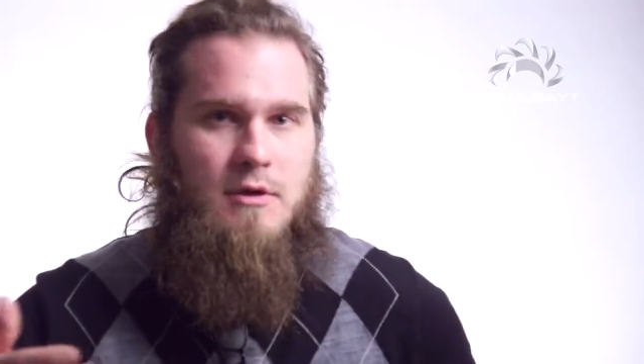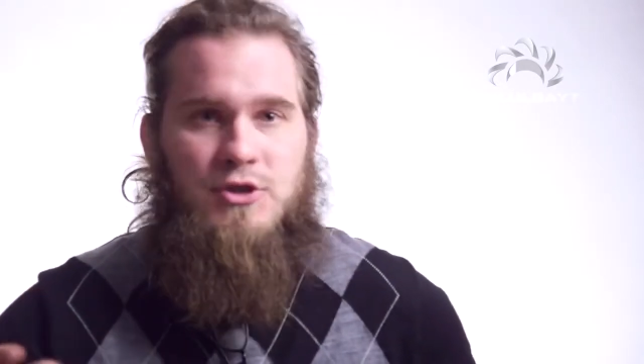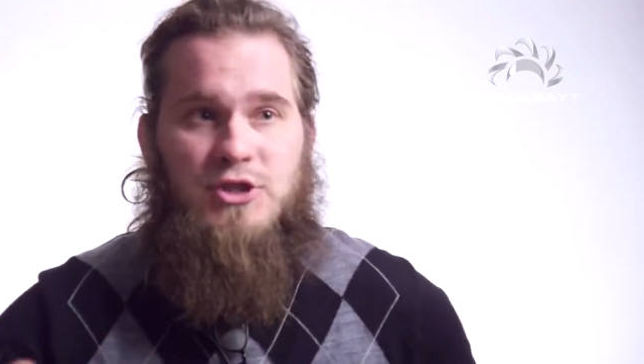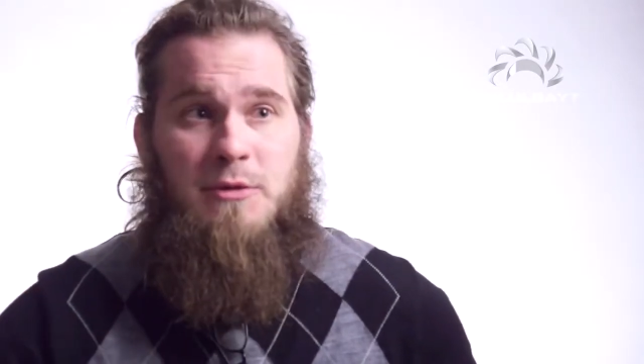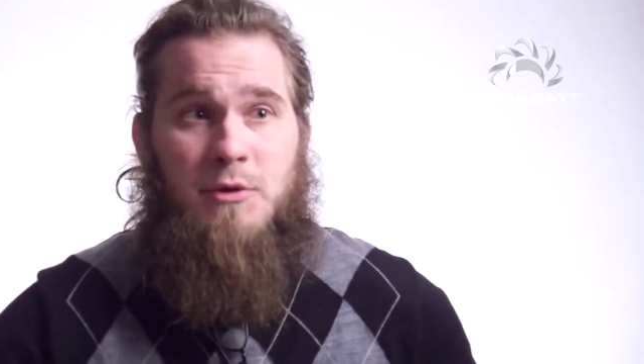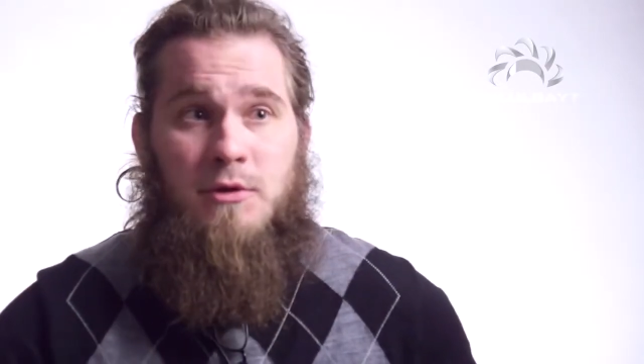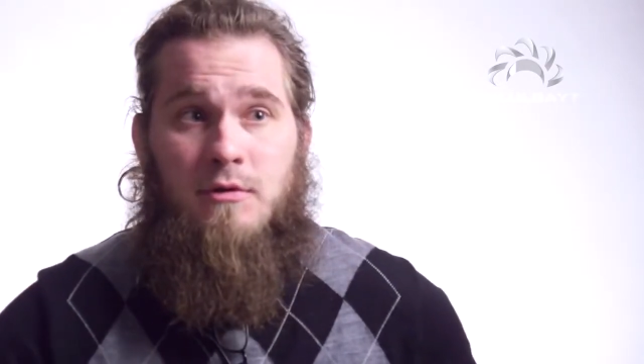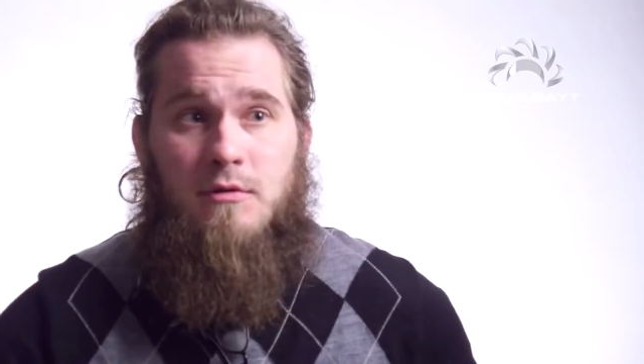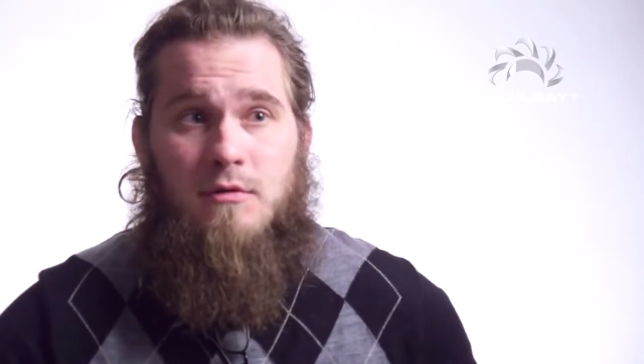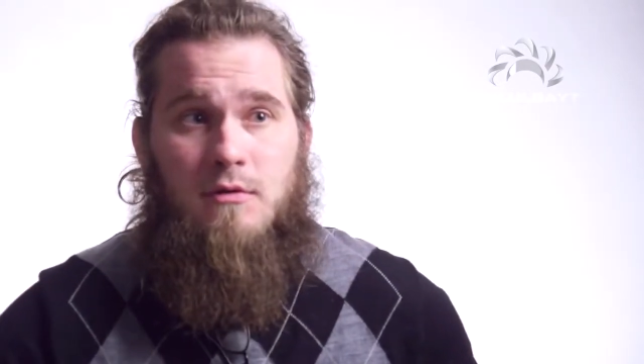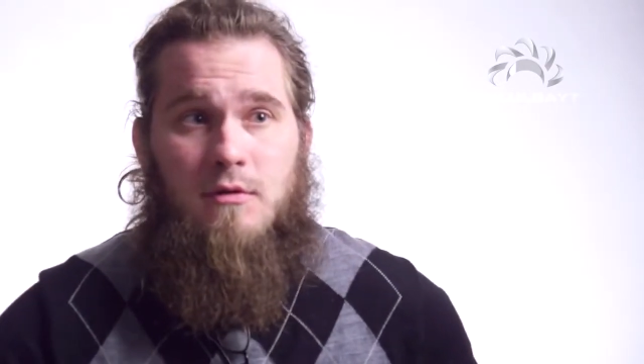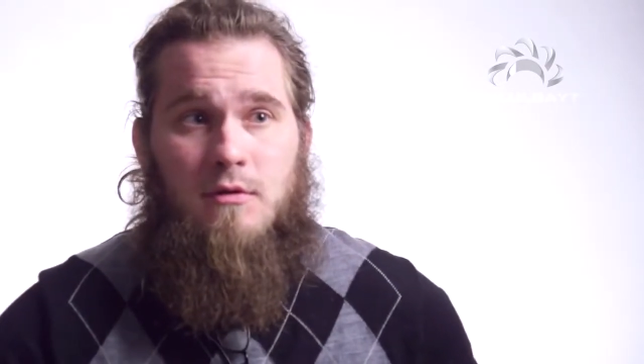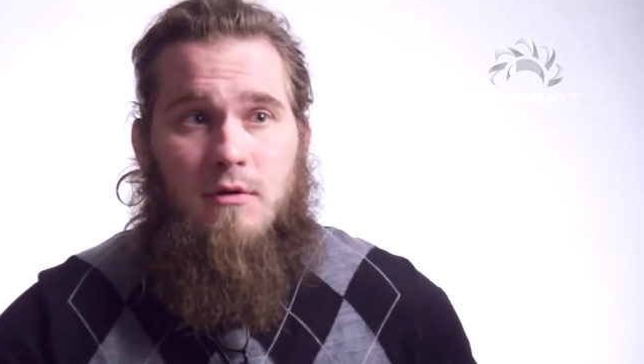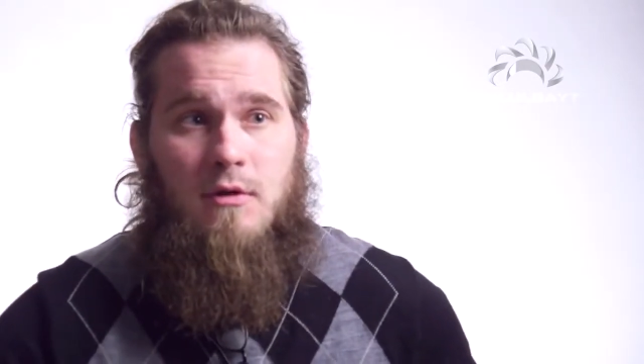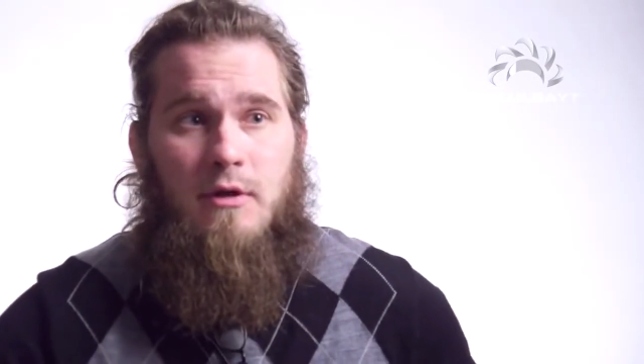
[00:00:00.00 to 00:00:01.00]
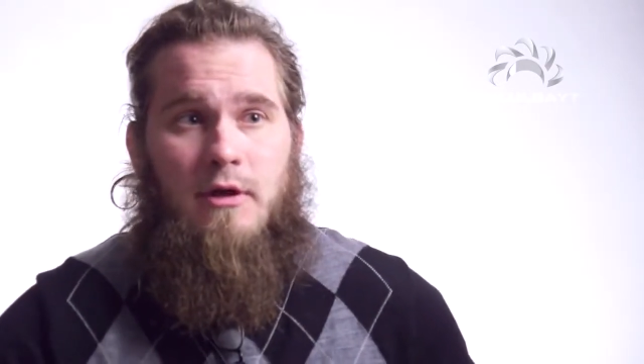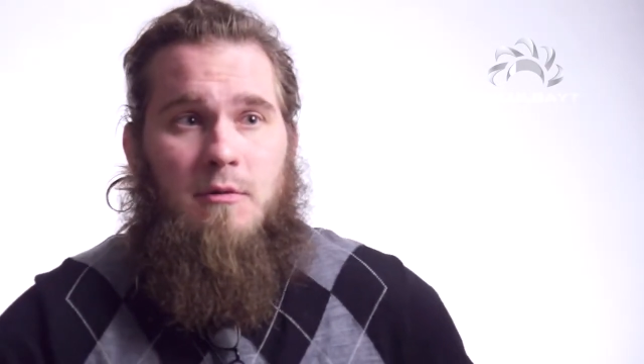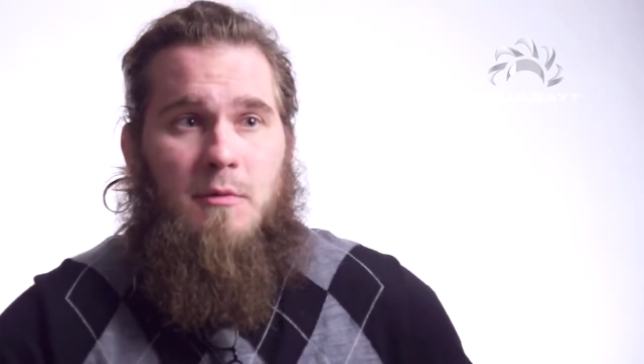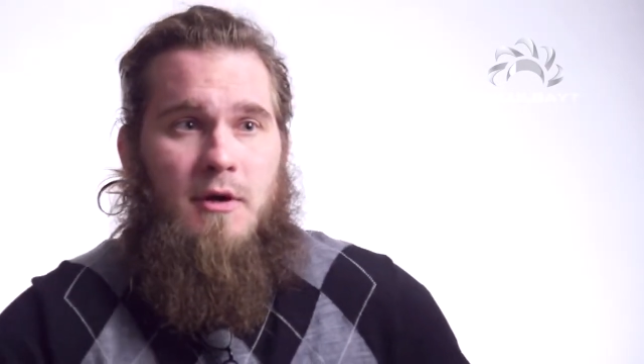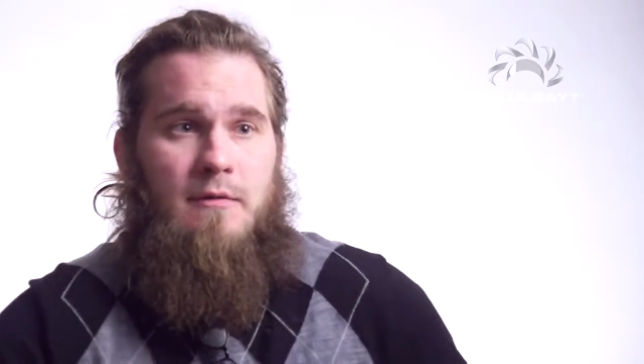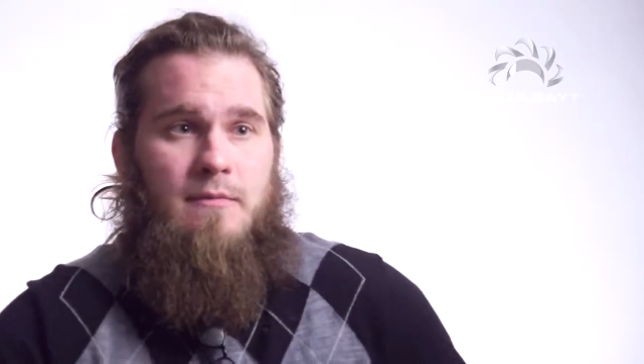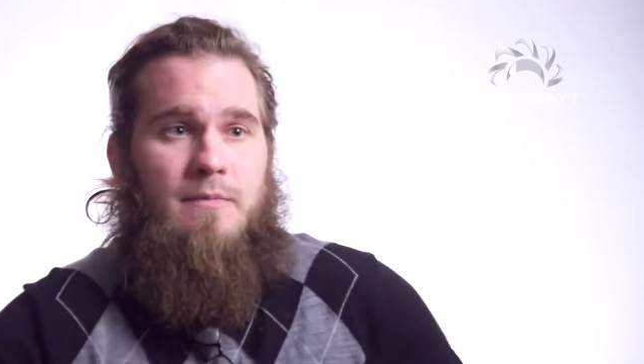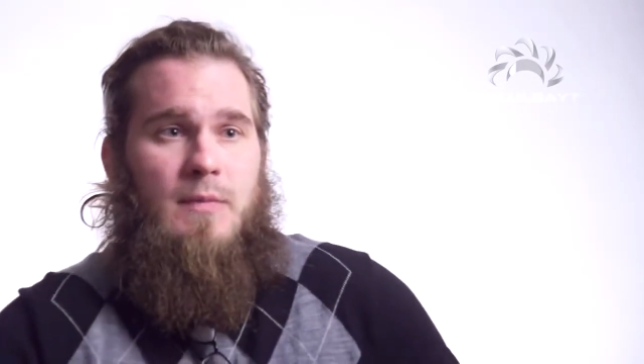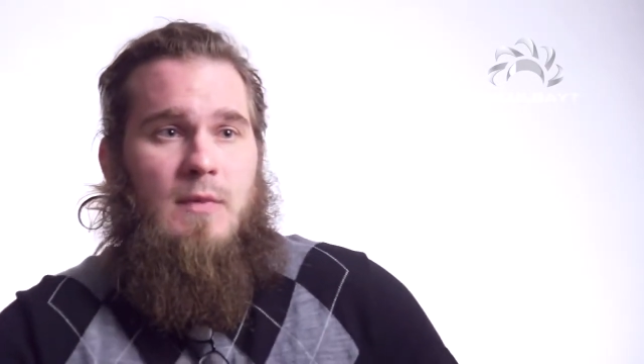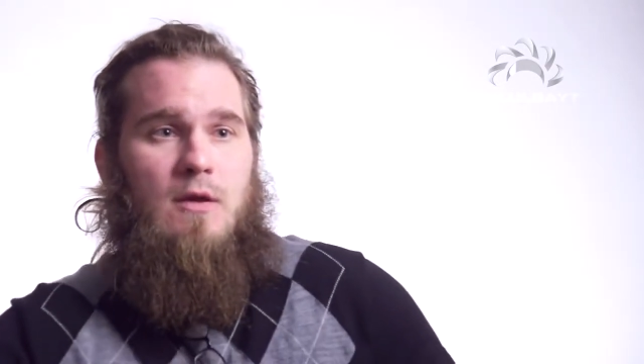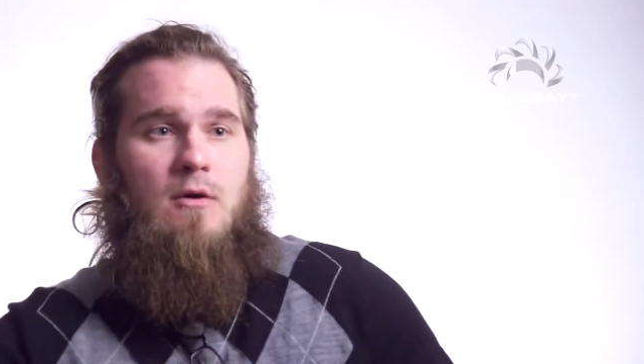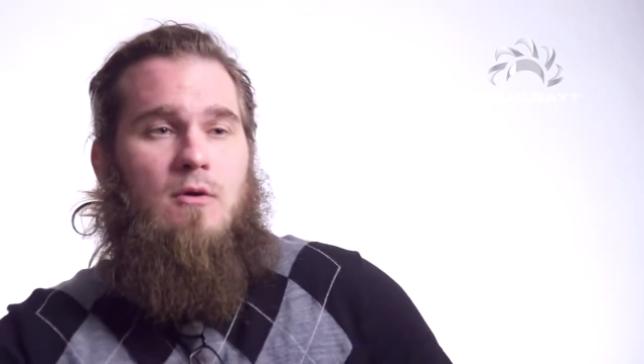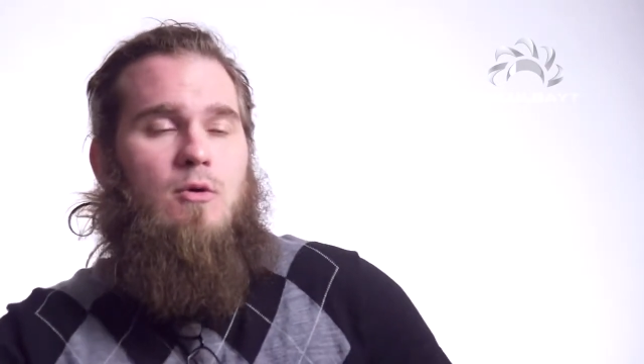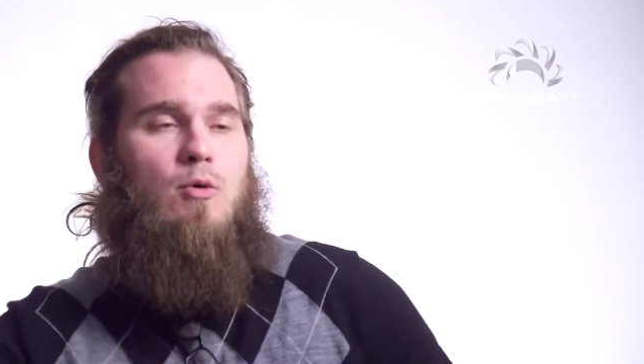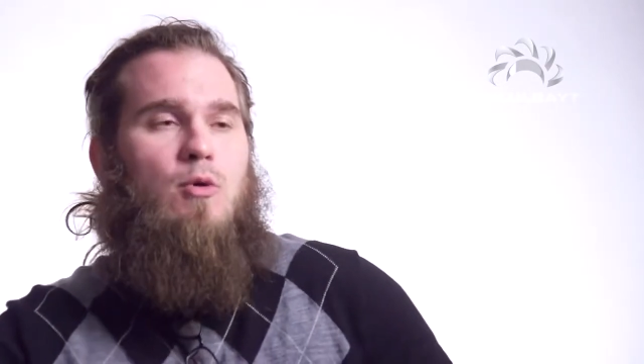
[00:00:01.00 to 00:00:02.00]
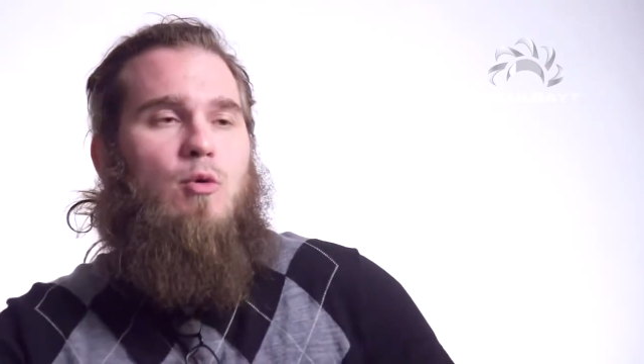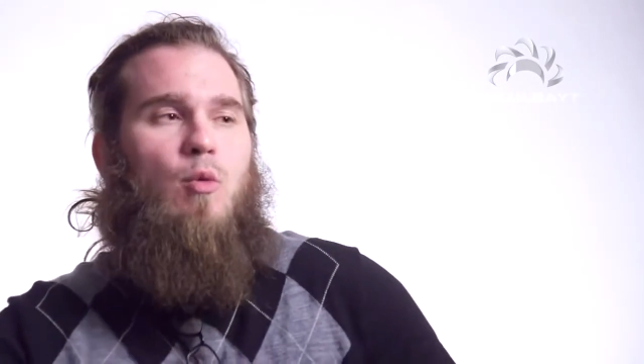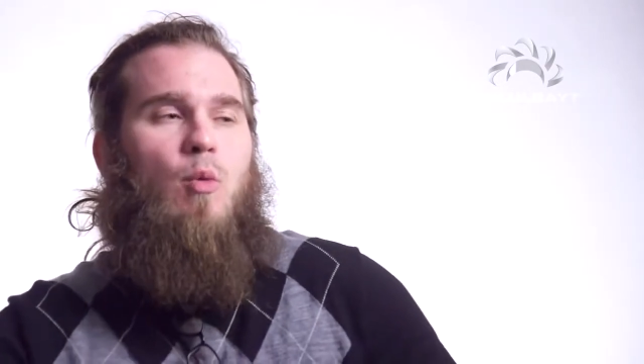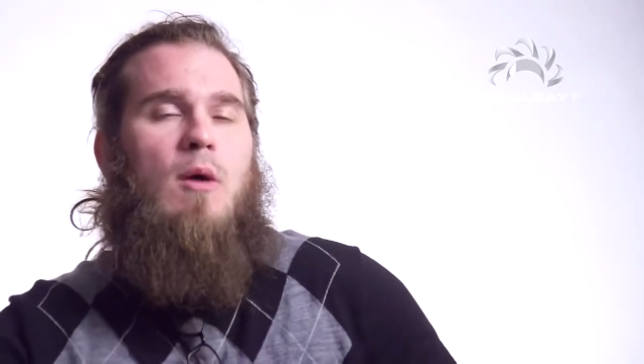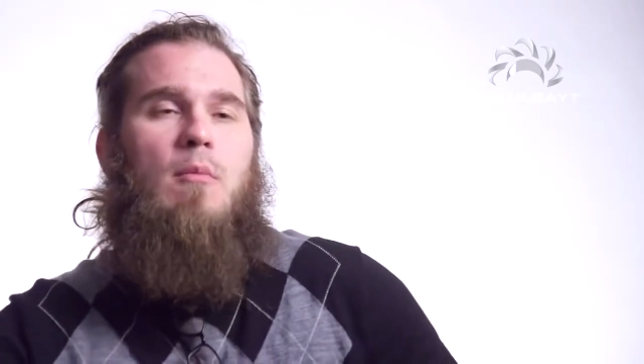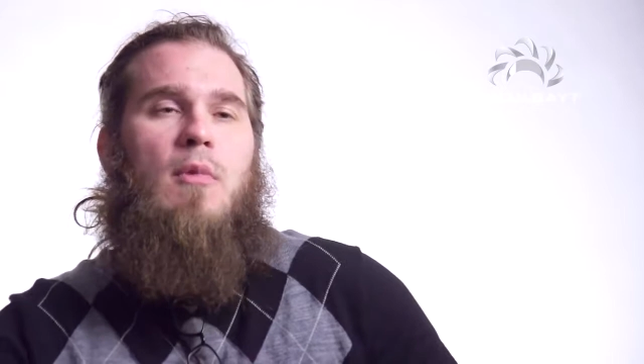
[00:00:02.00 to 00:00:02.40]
Jemal, like, come on. What